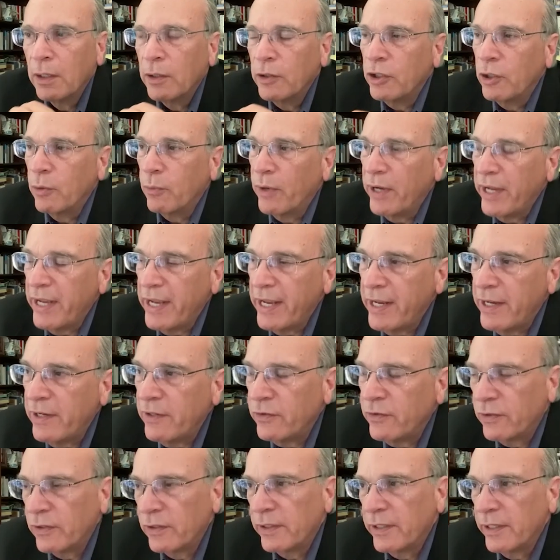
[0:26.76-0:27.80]
You know, we
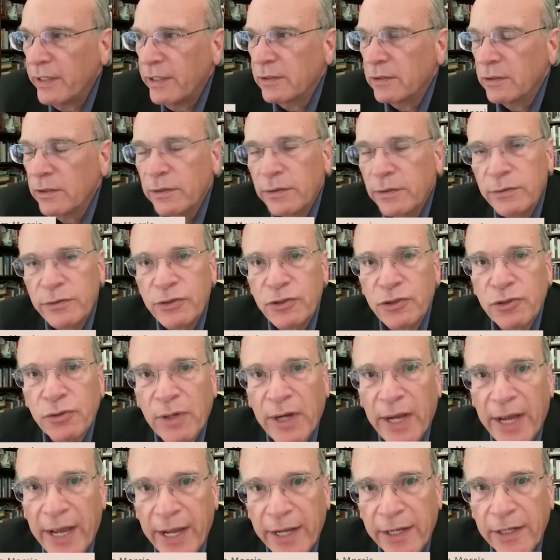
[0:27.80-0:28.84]
easily lose
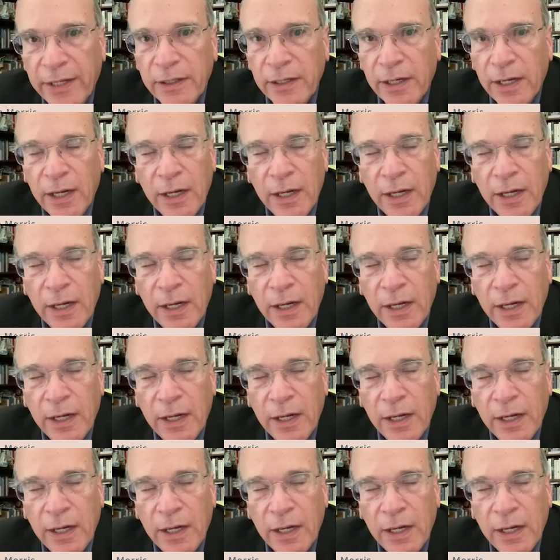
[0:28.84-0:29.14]
track